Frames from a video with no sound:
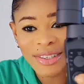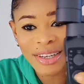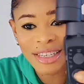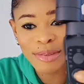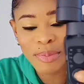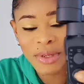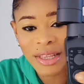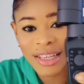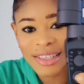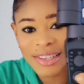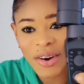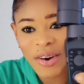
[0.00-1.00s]
So let's put
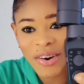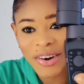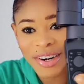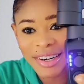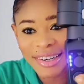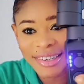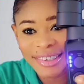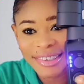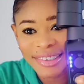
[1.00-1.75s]
this on.